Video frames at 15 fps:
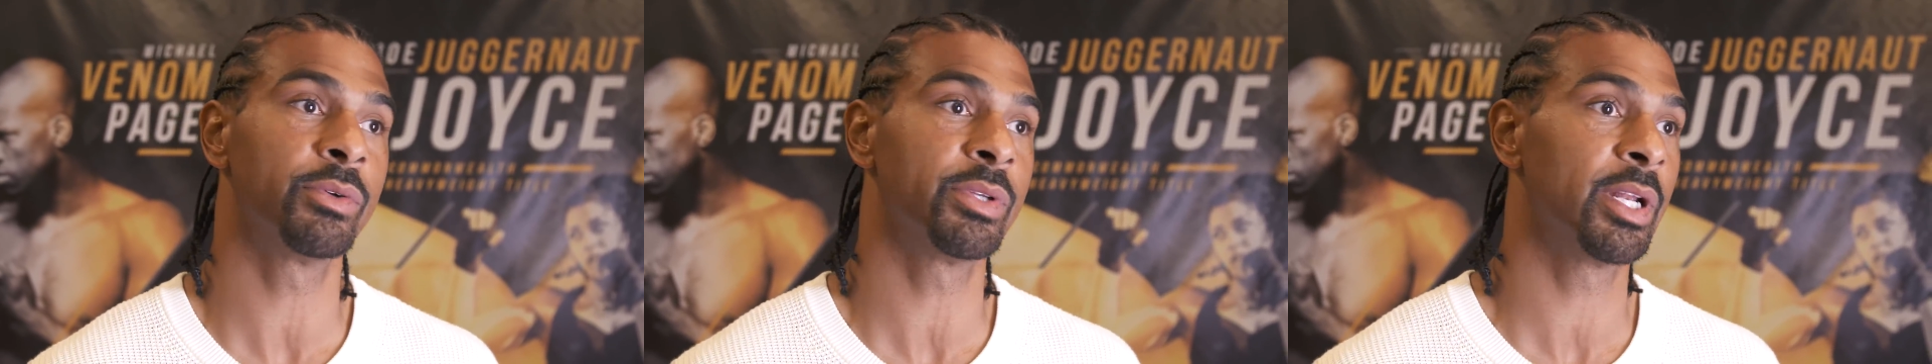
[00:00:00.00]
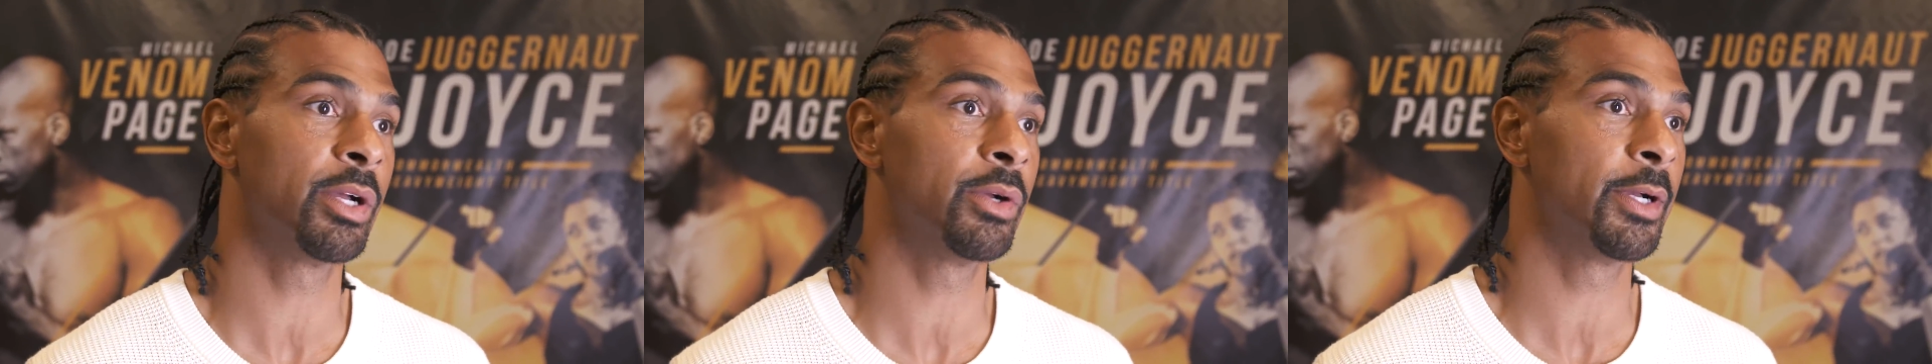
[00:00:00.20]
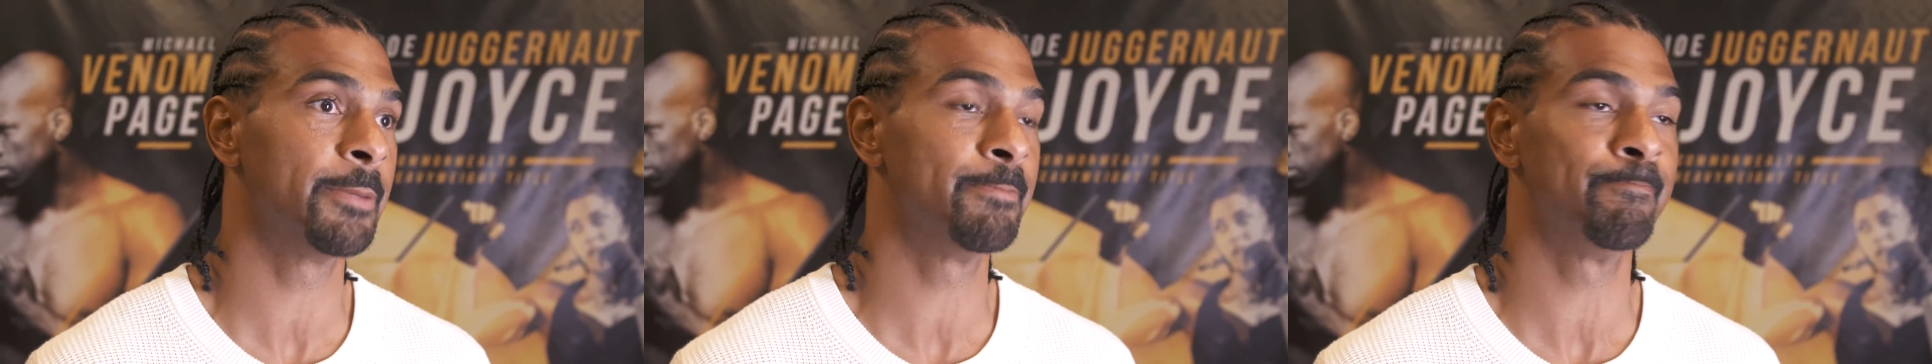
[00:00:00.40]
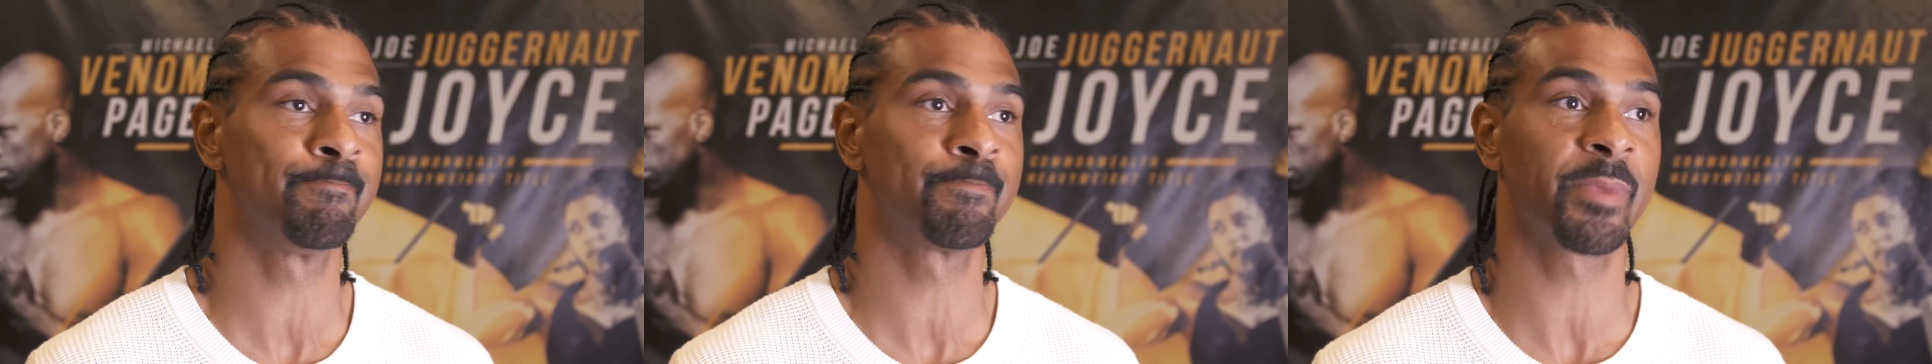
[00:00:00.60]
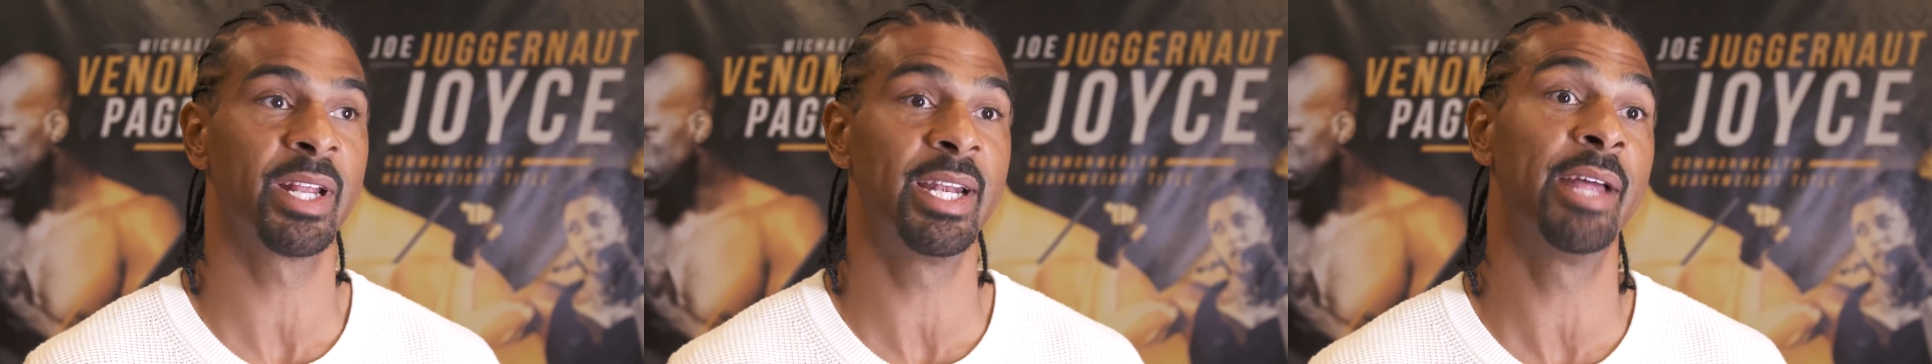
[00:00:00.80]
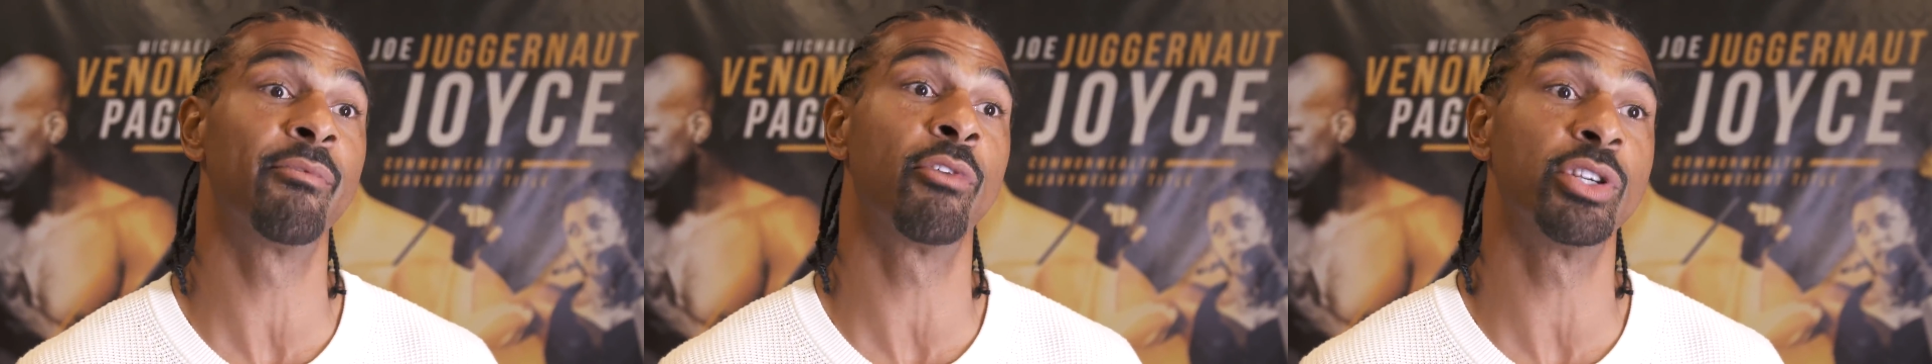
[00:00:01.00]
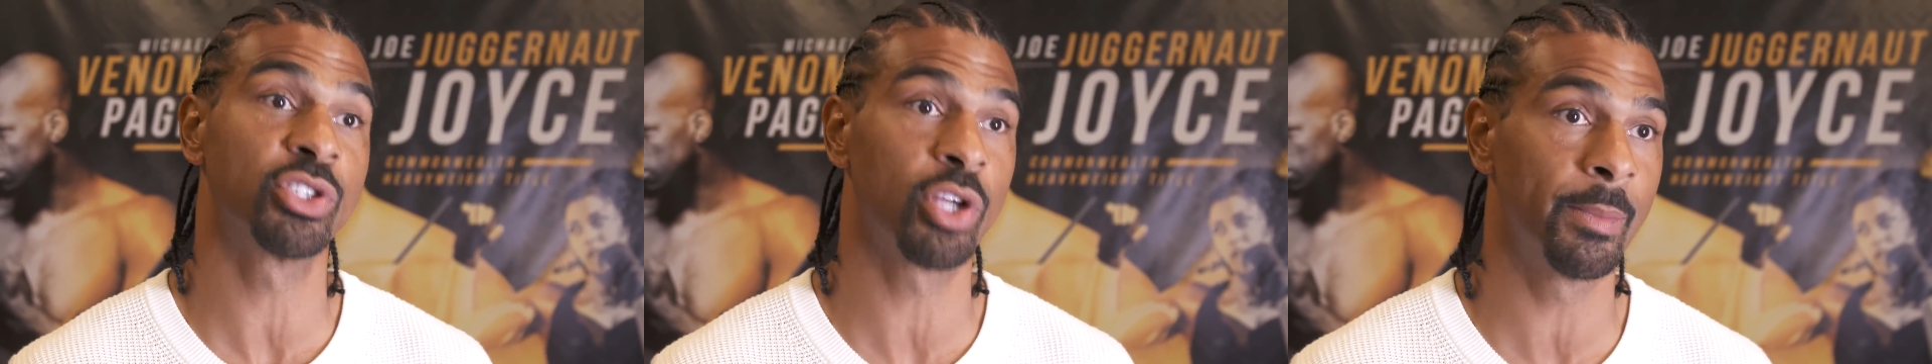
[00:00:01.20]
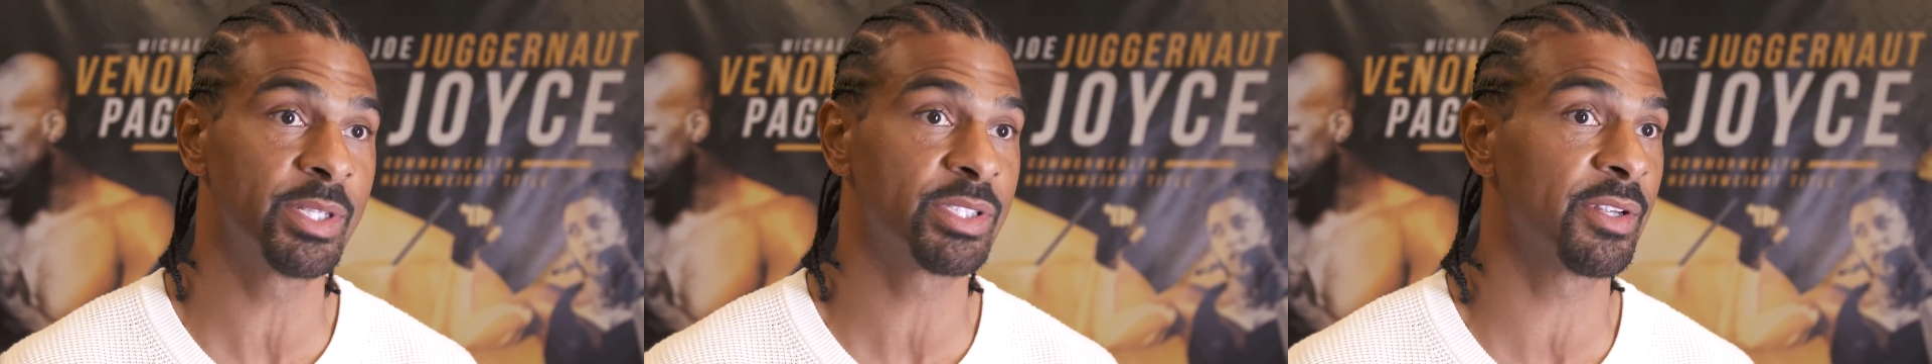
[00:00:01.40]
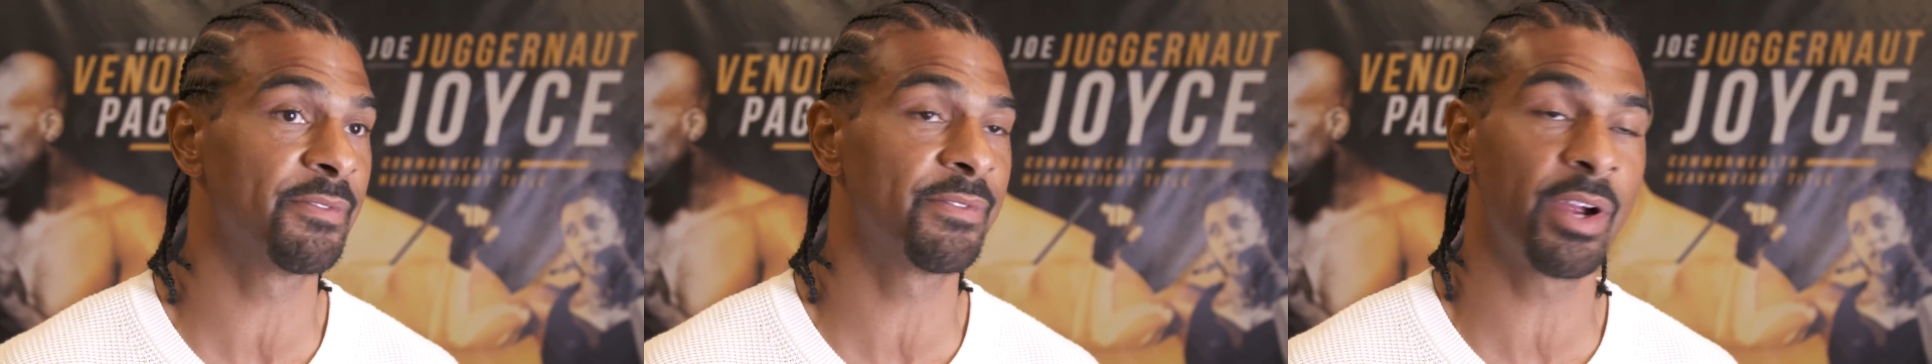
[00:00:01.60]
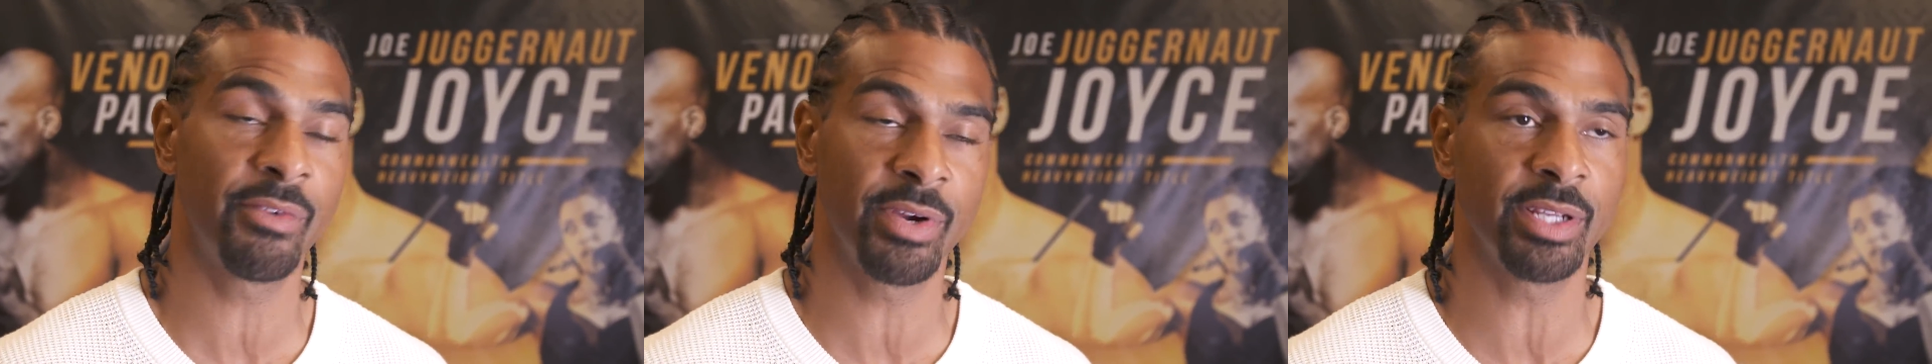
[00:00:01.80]
You know, Lemroy Thomas, a
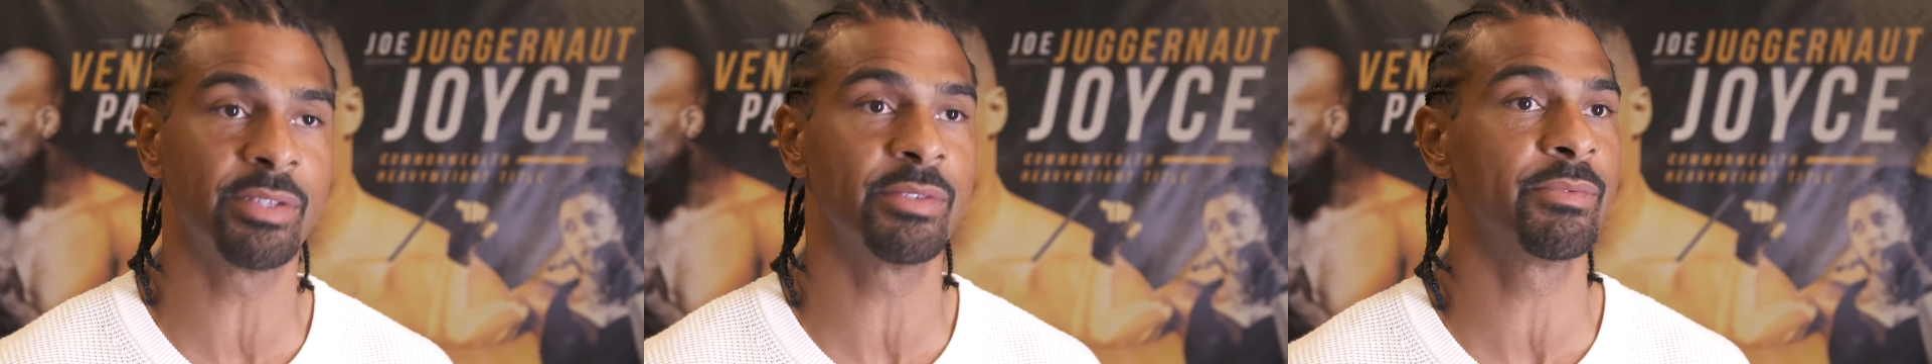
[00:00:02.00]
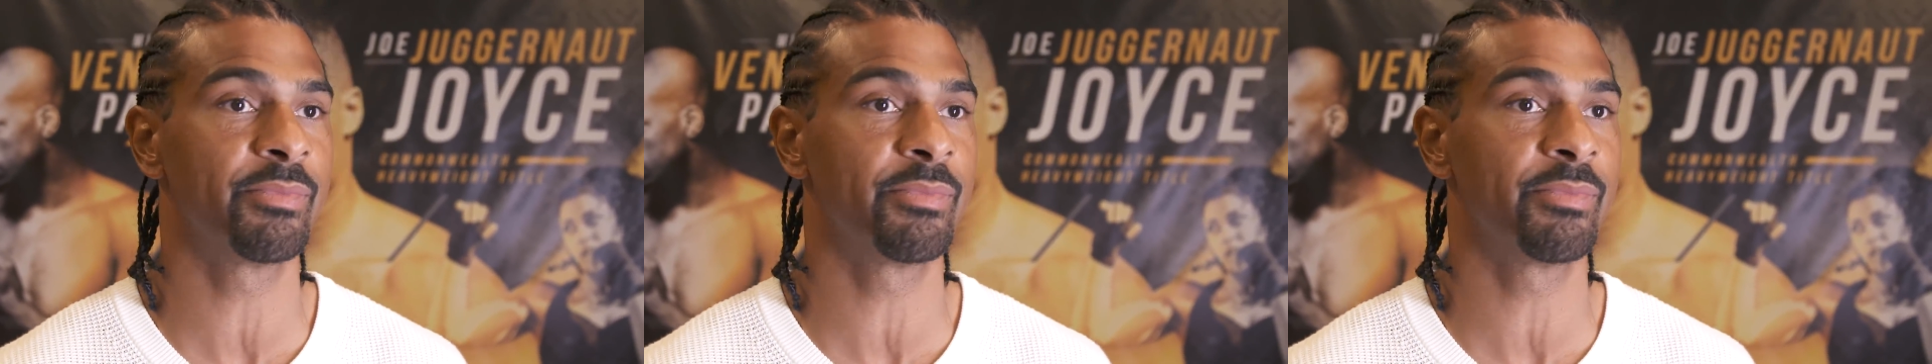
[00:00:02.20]
very